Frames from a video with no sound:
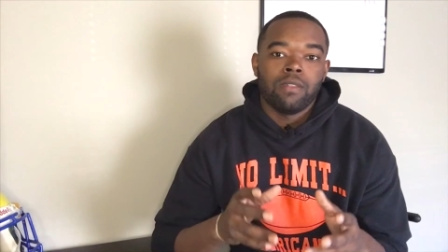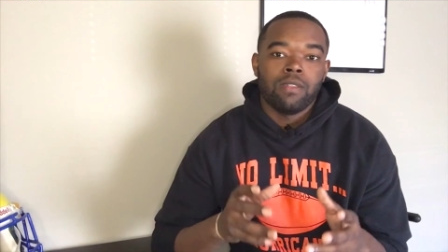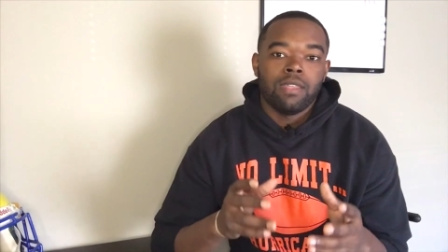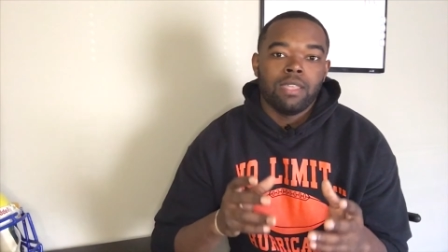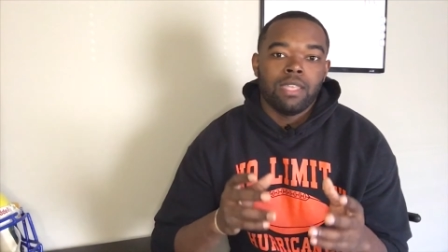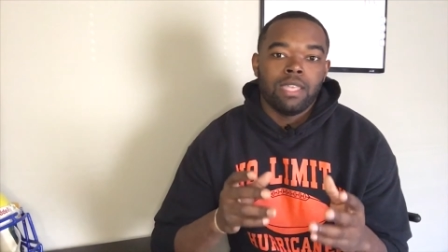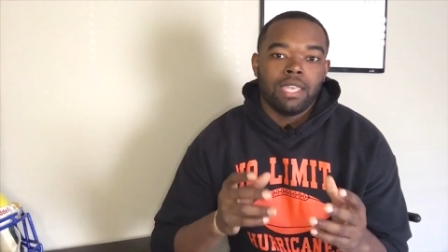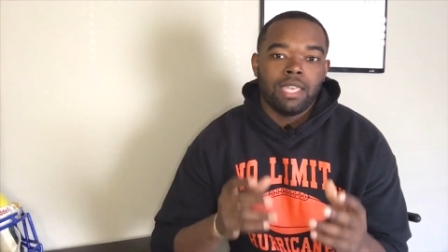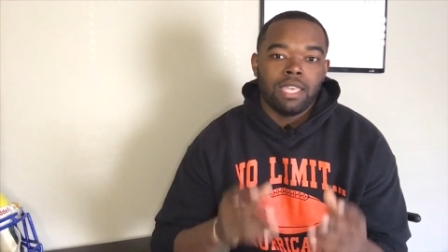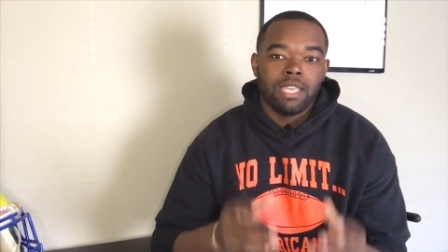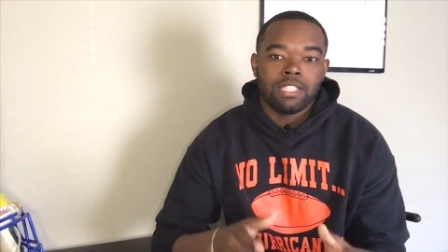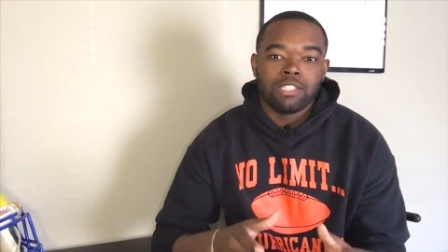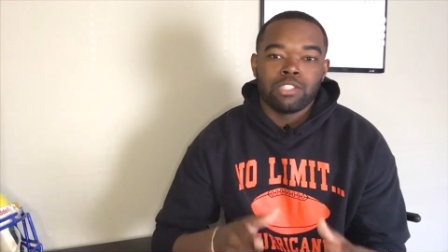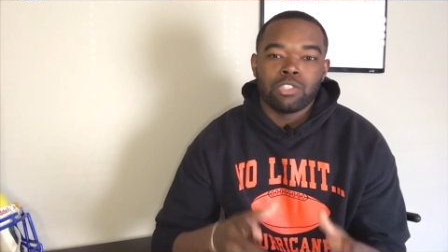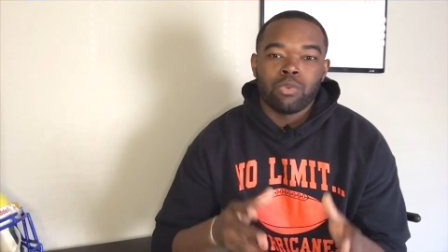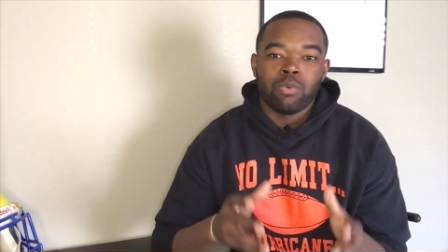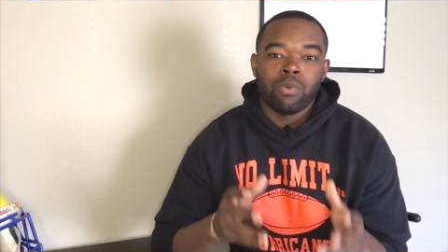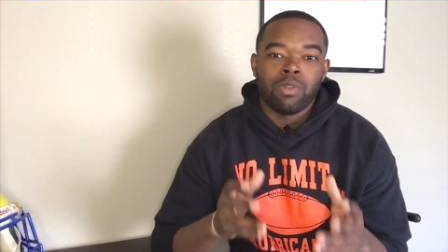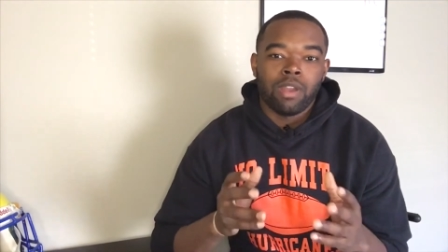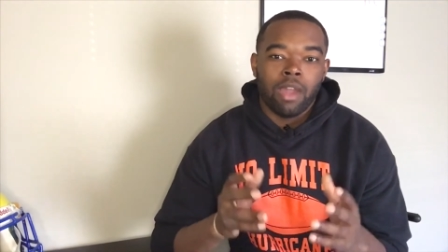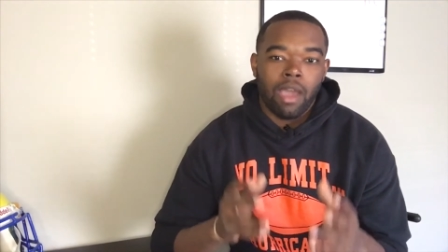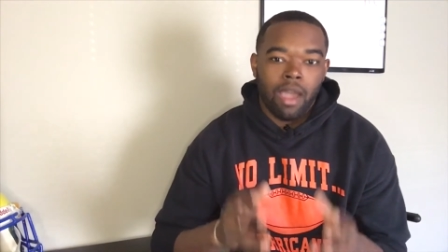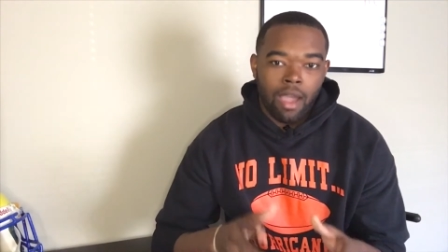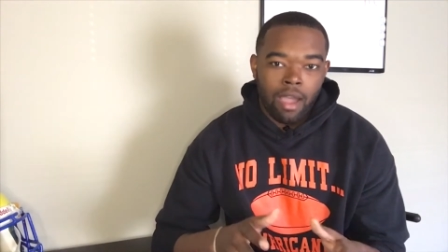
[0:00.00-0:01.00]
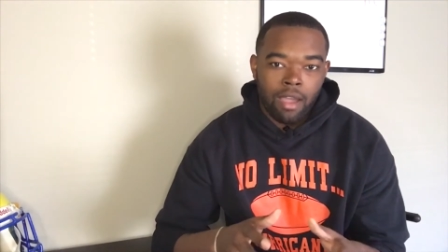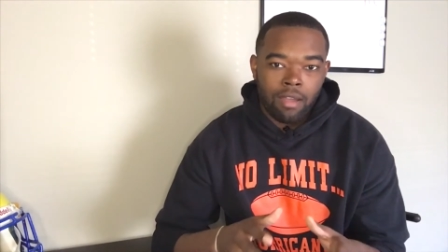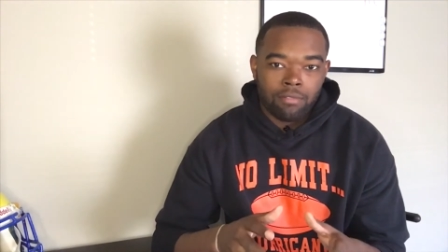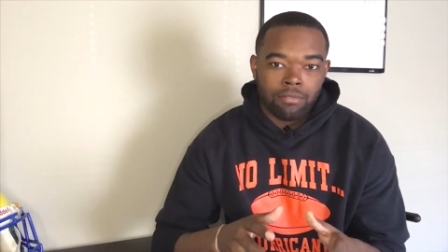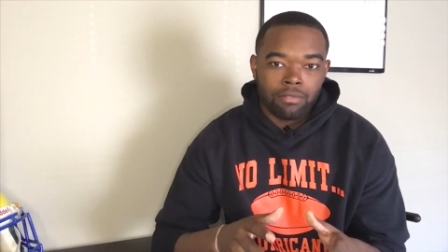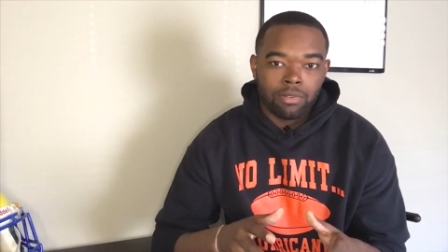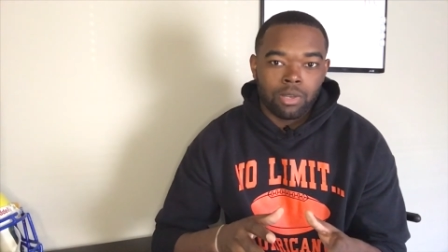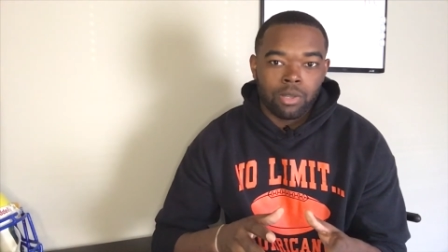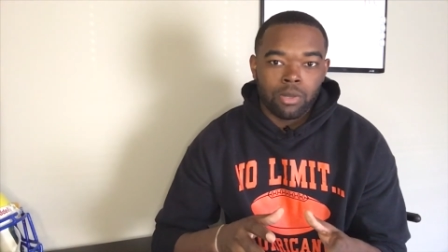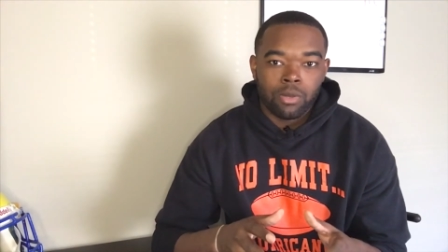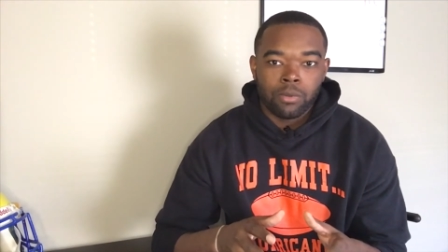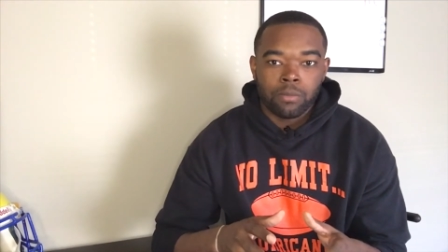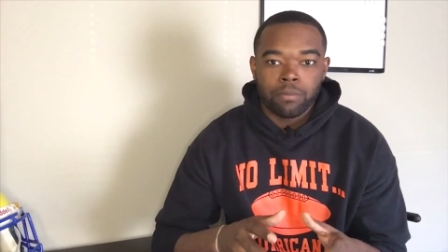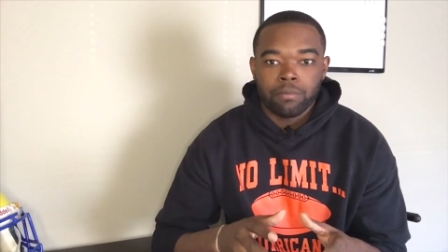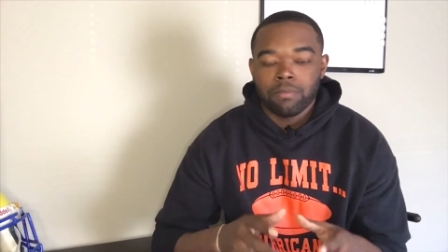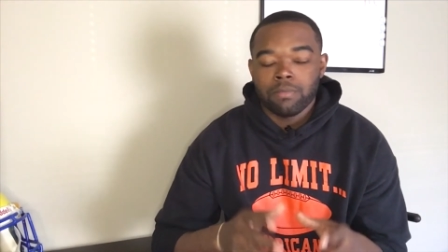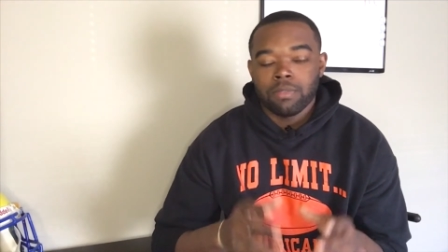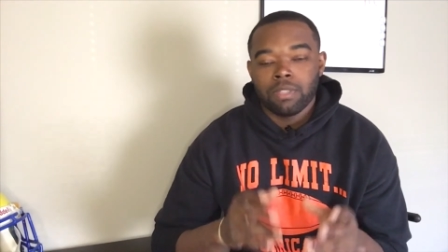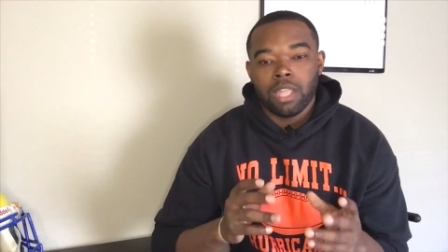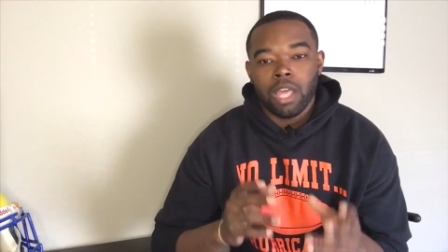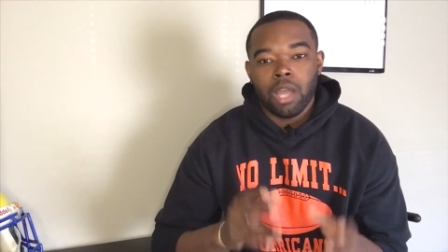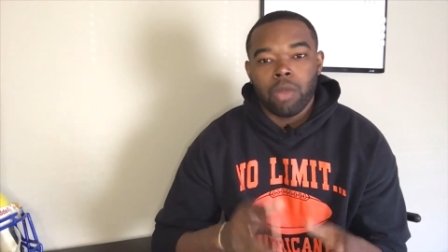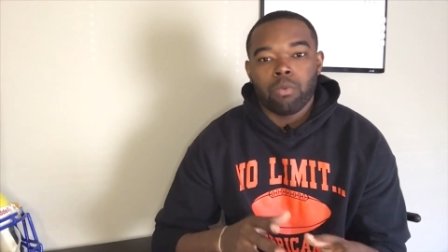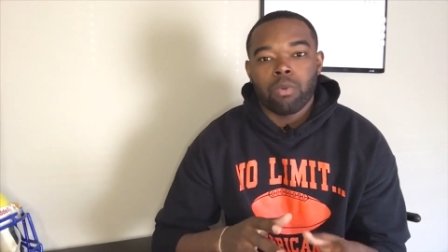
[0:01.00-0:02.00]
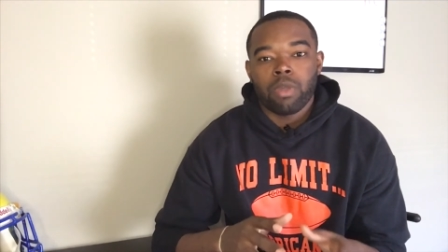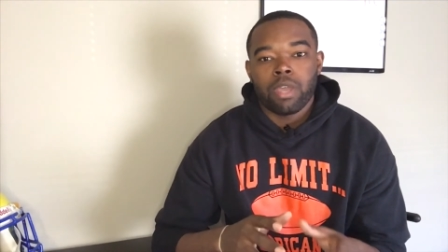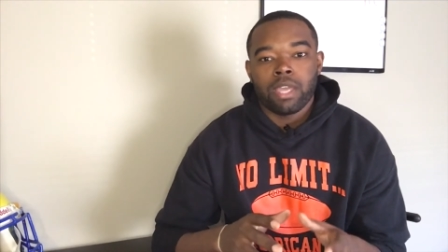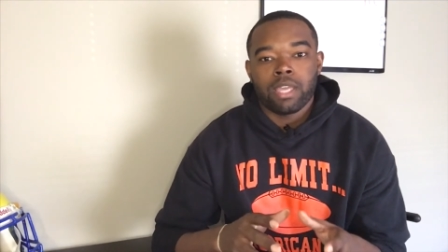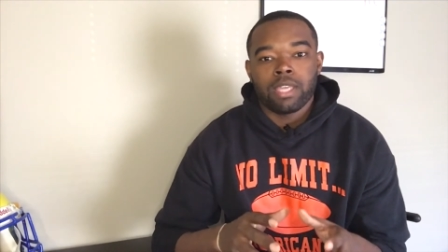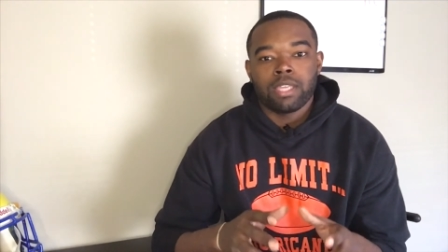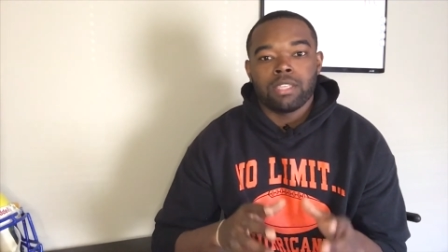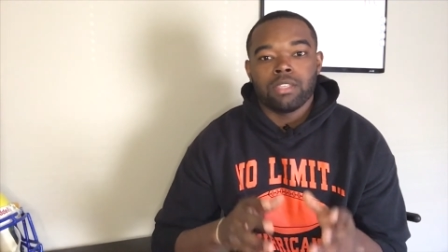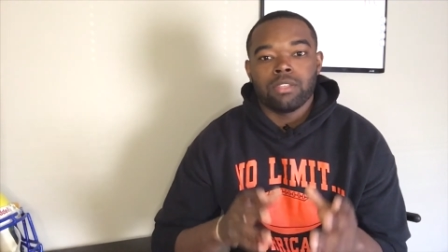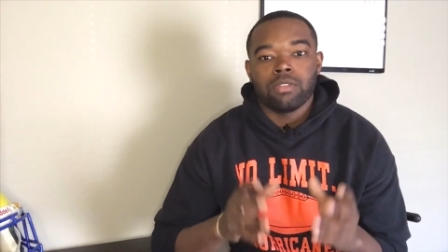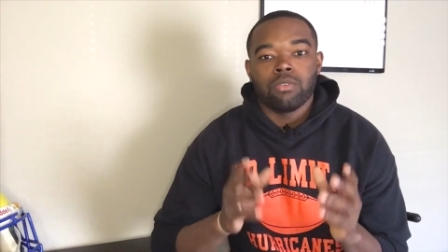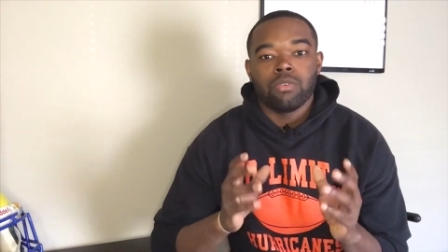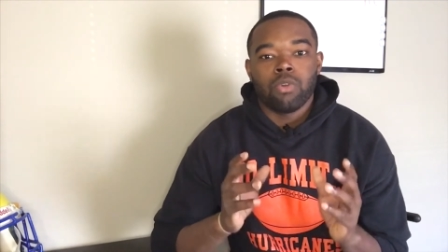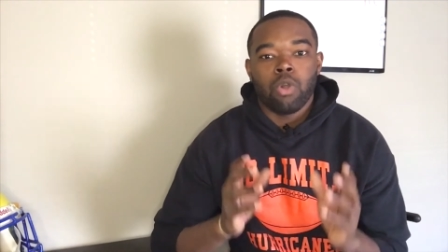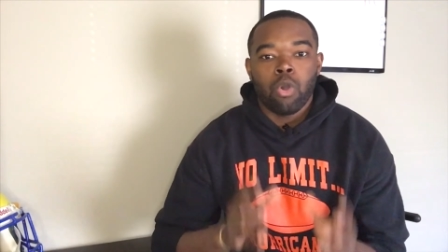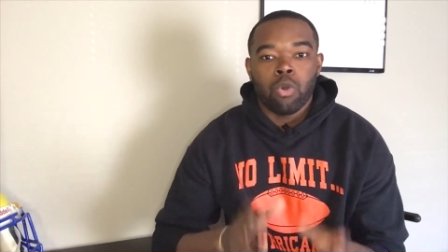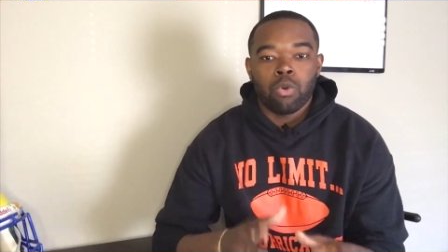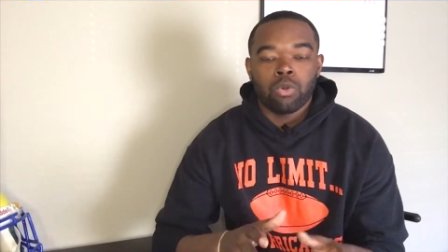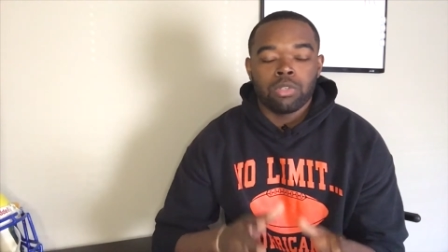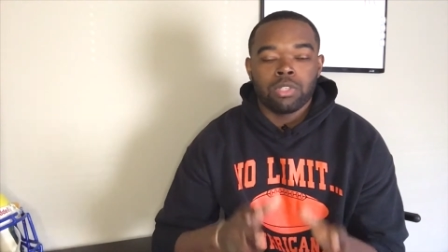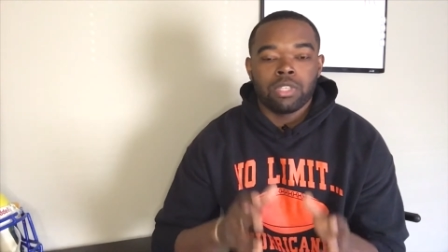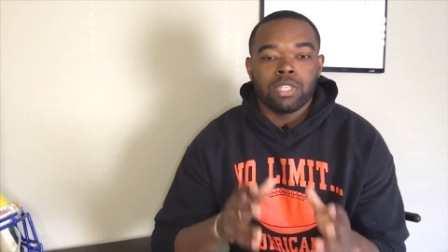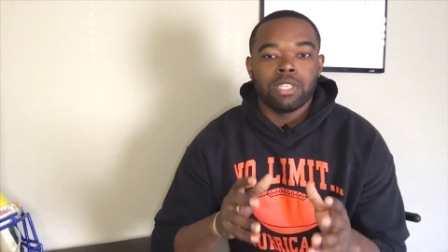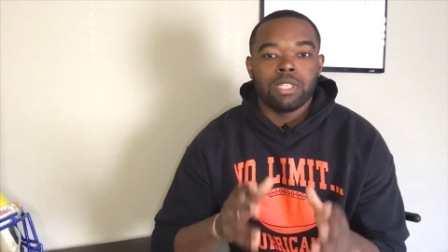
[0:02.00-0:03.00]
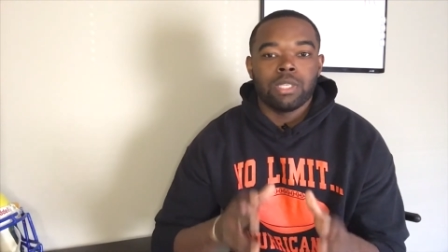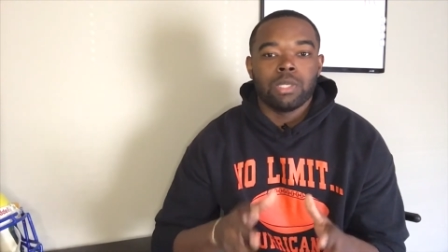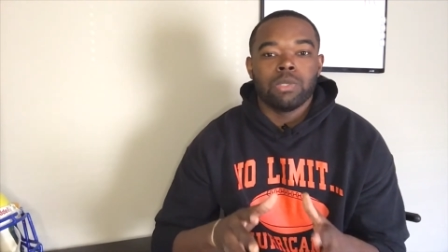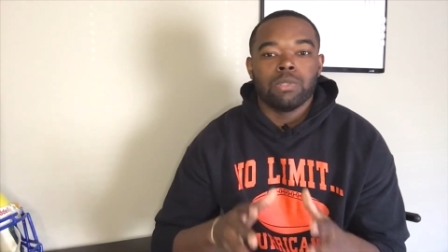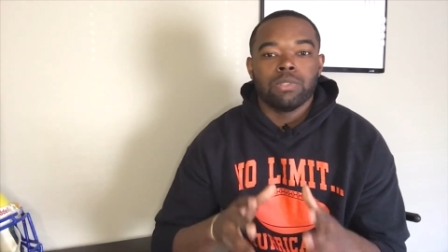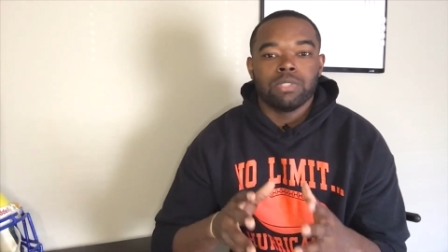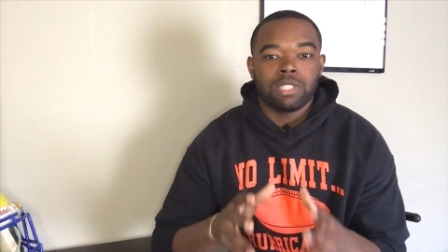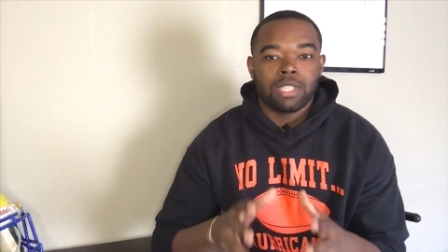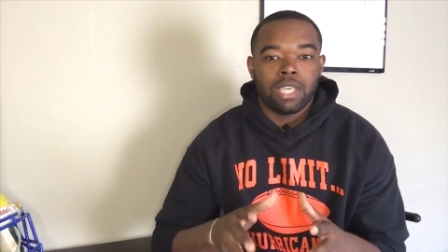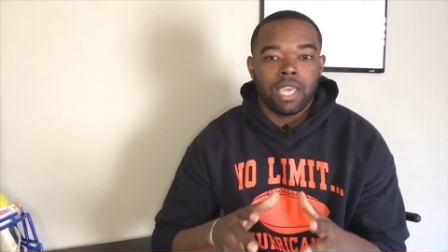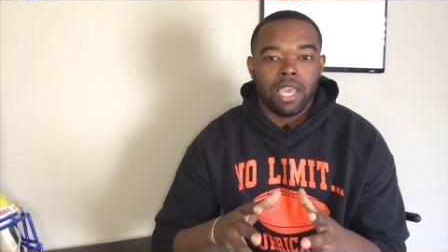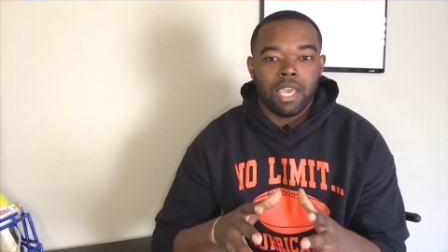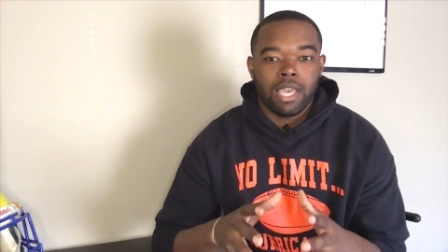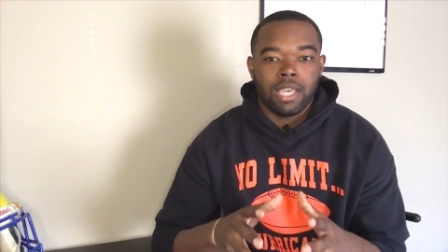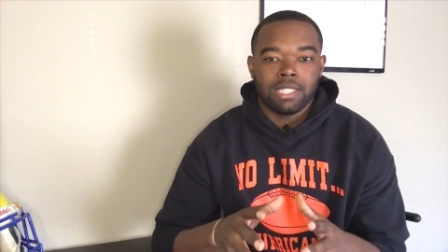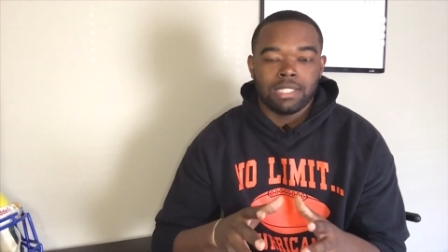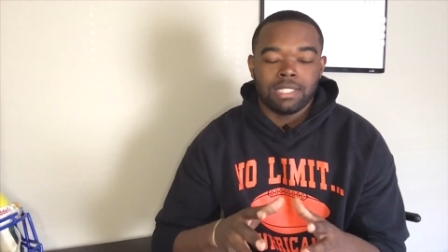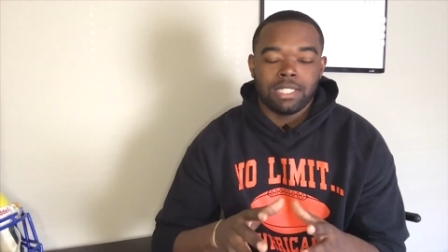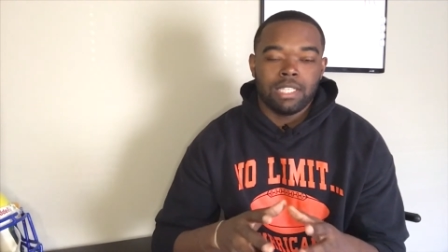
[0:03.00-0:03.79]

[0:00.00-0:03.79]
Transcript: into an envelope. That way you only use cash,